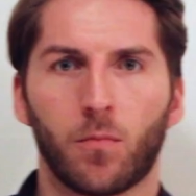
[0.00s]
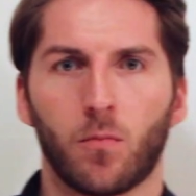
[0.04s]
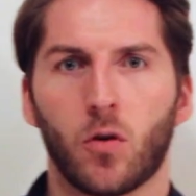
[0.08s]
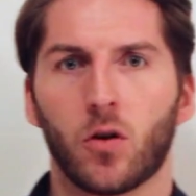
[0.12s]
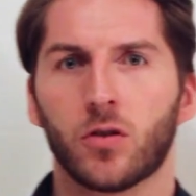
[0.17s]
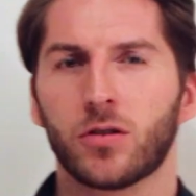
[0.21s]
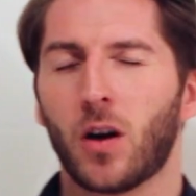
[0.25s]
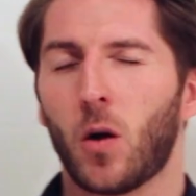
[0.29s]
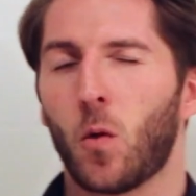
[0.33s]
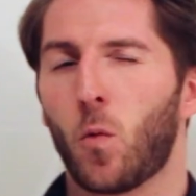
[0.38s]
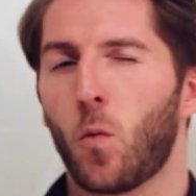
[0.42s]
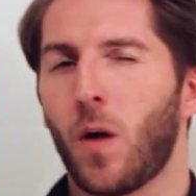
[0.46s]

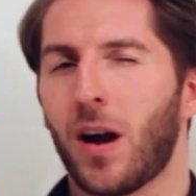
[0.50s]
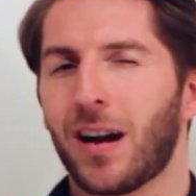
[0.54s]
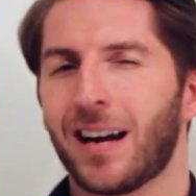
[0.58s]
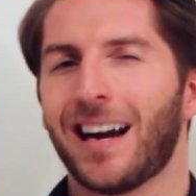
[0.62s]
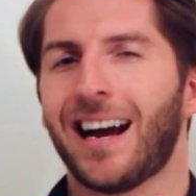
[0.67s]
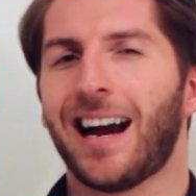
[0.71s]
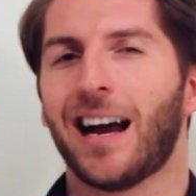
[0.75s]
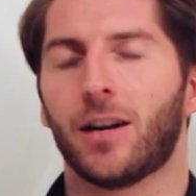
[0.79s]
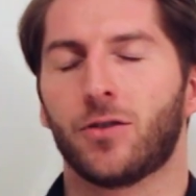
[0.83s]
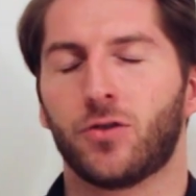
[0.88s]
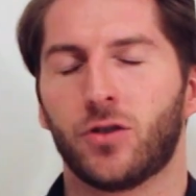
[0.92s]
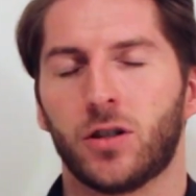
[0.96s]
more than
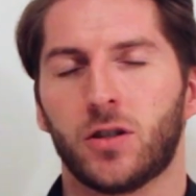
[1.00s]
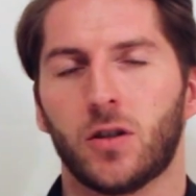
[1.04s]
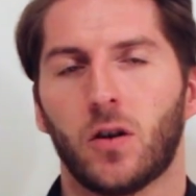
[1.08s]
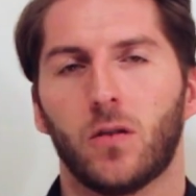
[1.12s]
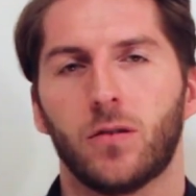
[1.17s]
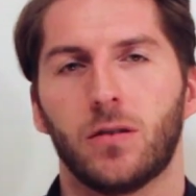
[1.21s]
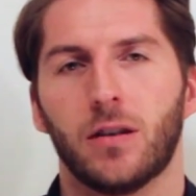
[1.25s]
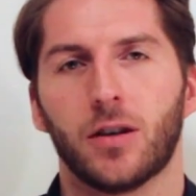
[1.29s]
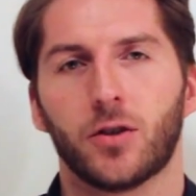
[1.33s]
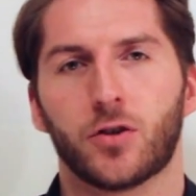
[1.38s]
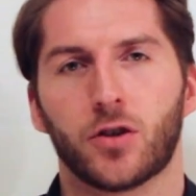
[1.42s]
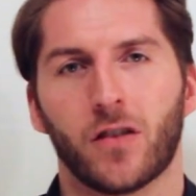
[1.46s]
100
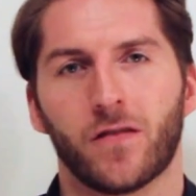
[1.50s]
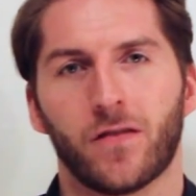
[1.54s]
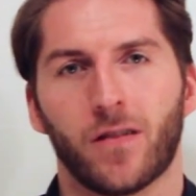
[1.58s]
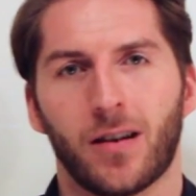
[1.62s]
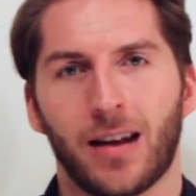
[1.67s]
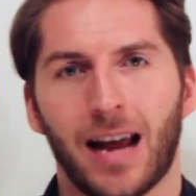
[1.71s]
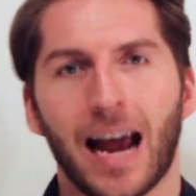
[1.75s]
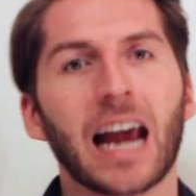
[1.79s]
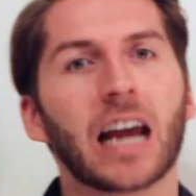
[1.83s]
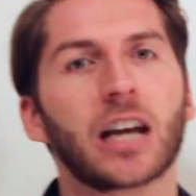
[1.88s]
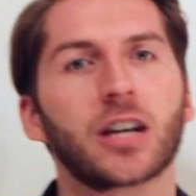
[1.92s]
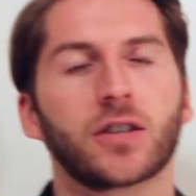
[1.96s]
online
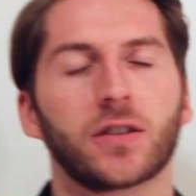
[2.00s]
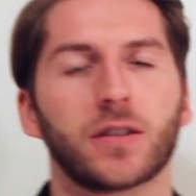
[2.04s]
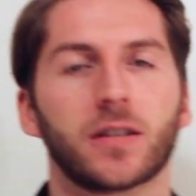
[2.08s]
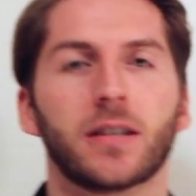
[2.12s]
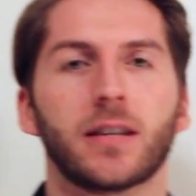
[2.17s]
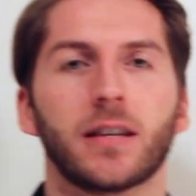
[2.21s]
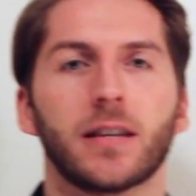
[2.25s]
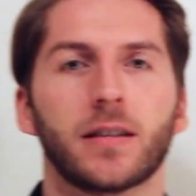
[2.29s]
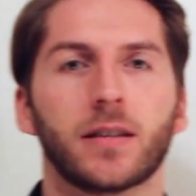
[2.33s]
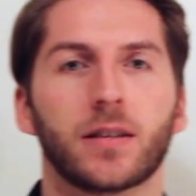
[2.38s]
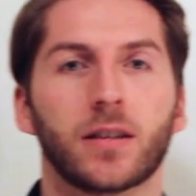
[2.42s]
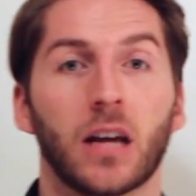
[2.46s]
travel
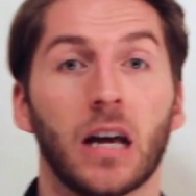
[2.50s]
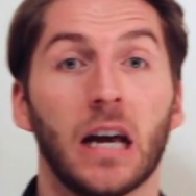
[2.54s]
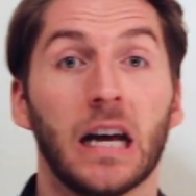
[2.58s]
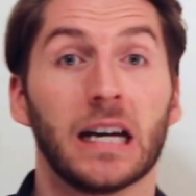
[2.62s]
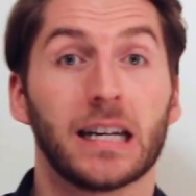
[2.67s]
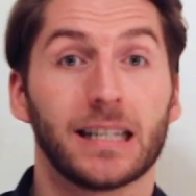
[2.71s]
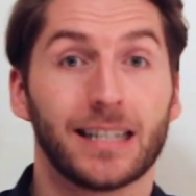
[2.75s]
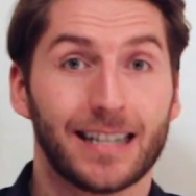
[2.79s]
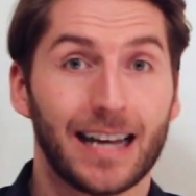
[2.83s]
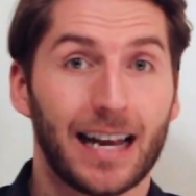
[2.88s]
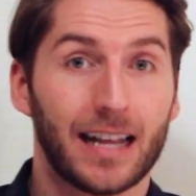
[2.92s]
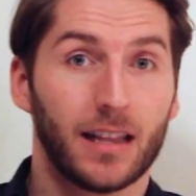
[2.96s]
agencies
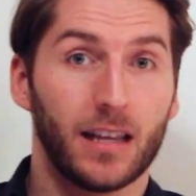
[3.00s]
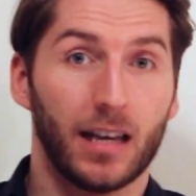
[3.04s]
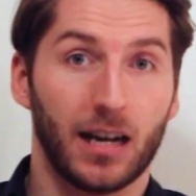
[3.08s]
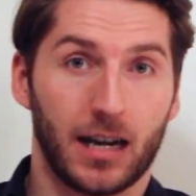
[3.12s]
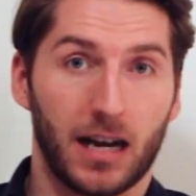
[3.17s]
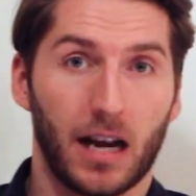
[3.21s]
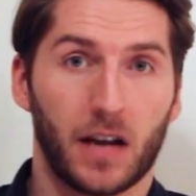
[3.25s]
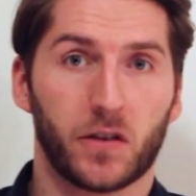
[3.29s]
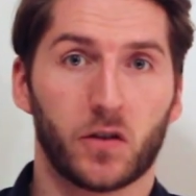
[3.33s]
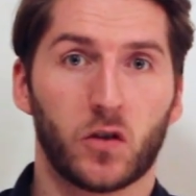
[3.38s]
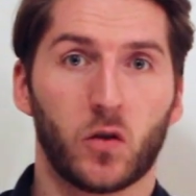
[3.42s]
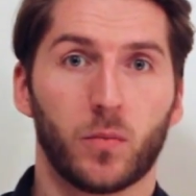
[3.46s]
sending
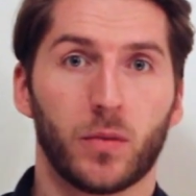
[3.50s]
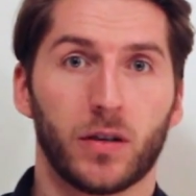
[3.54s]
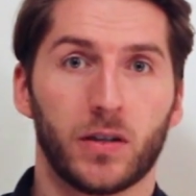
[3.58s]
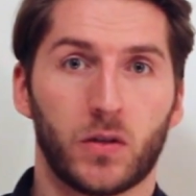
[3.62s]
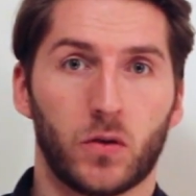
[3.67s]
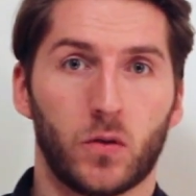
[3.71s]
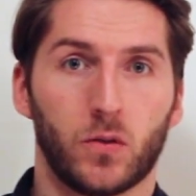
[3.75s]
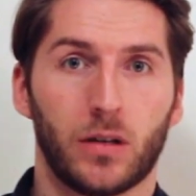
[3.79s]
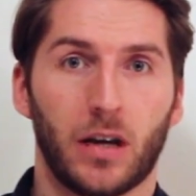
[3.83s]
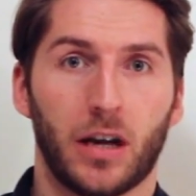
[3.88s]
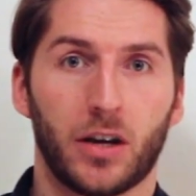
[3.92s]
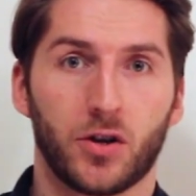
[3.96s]
customers
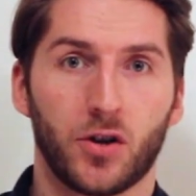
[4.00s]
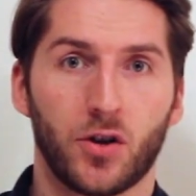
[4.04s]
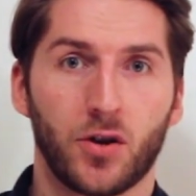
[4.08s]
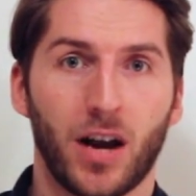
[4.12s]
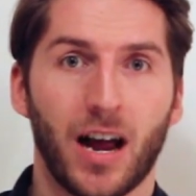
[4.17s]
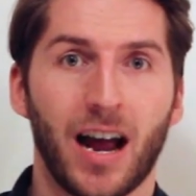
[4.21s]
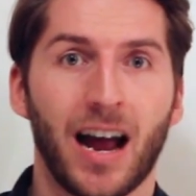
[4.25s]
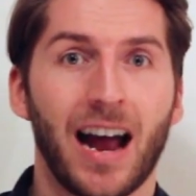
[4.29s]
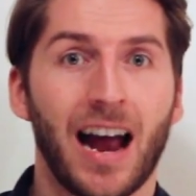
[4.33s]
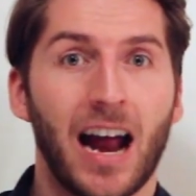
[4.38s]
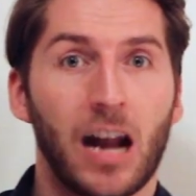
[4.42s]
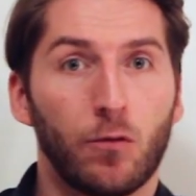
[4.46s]
to
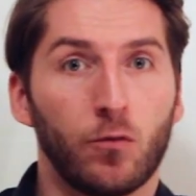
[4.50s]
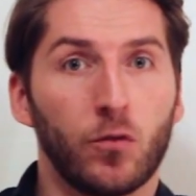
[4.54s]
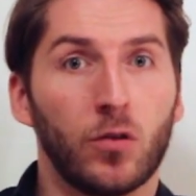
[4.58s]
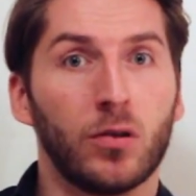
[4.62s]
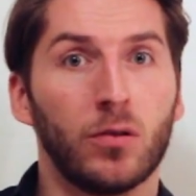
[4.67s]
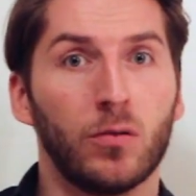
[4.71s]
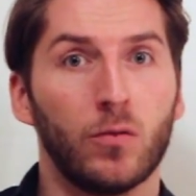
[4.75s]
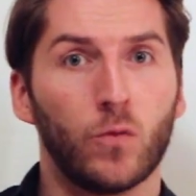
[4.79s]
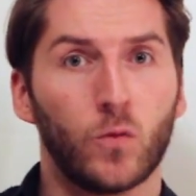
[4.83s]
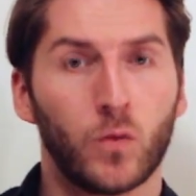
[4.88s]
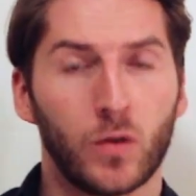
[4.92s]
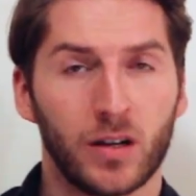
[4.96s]
Nigeria, and we
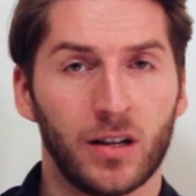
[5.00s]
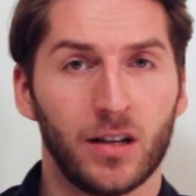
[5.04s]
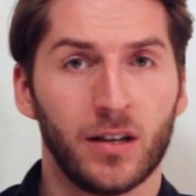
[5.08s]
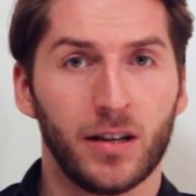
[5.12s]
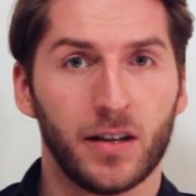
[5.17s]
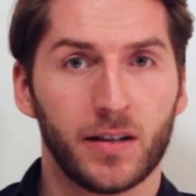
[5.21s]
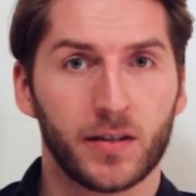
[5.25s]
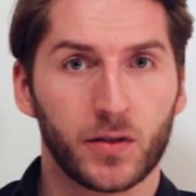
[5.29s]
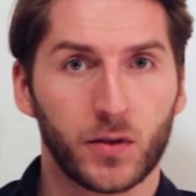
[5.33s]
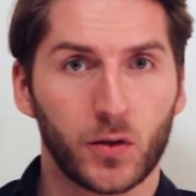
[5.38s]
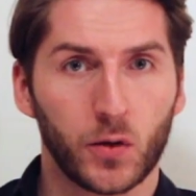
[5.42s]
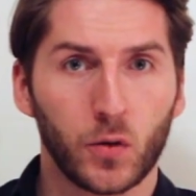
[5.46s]
will
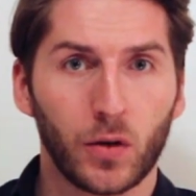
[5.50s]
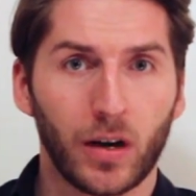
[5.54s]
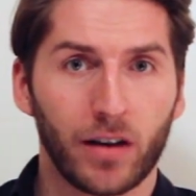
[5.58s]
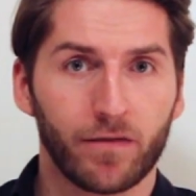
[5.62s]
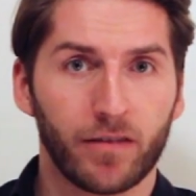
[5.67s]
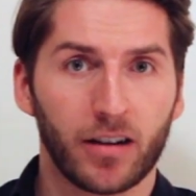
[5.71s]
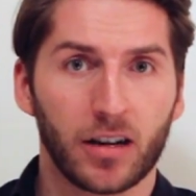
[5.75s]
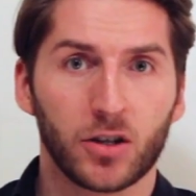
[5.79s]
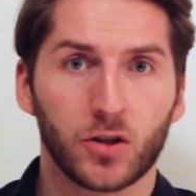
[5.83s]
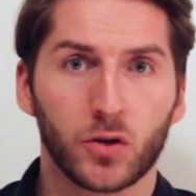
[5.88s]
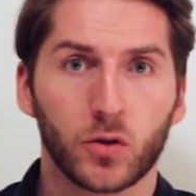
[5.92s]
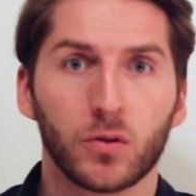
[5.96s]
list you
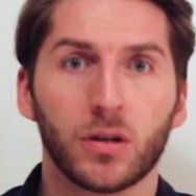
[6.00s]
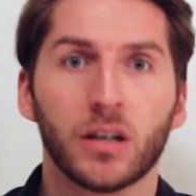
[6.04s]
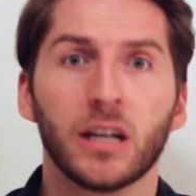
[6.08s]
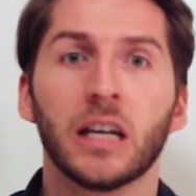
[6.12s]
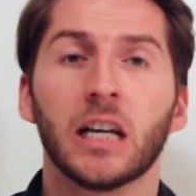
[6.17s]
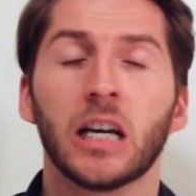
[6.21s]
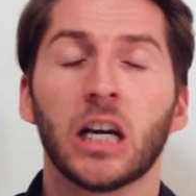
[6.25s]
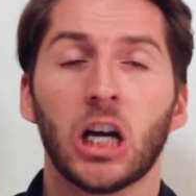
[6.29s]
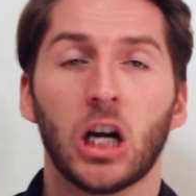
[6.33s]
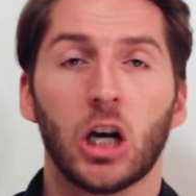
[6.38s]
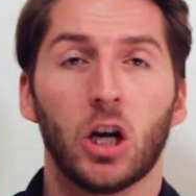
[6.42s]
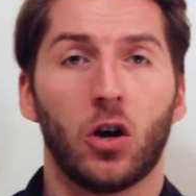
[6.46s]
eventually
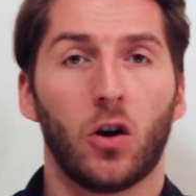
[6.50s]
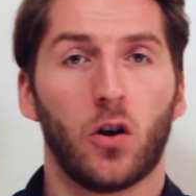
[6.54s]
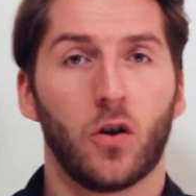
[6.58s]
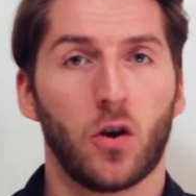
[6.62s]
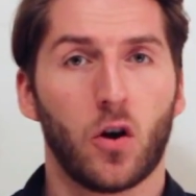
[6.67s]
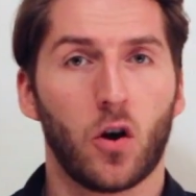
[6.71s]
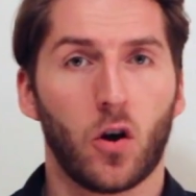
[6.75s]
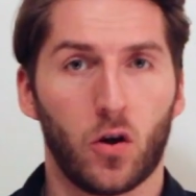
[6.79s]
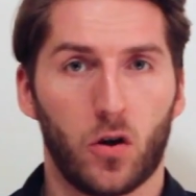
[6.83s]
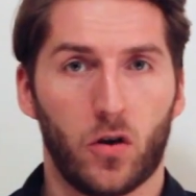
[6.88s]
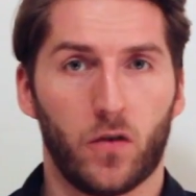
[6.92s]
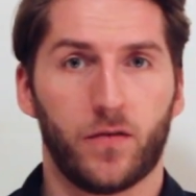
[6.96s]
on
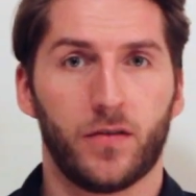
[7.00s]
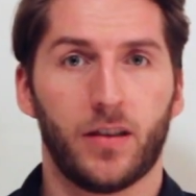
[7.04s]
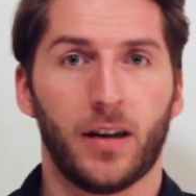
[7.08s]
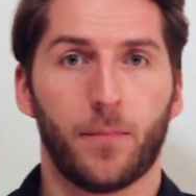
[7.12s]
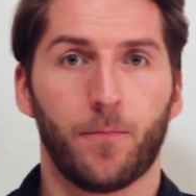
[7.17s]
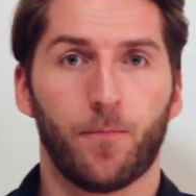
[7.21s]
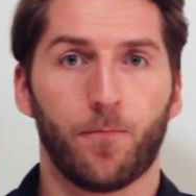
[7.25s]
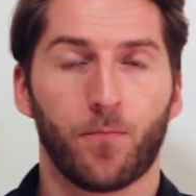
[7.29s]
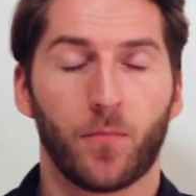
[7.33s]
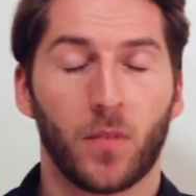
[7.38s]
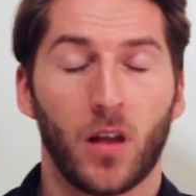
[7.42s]
all of them.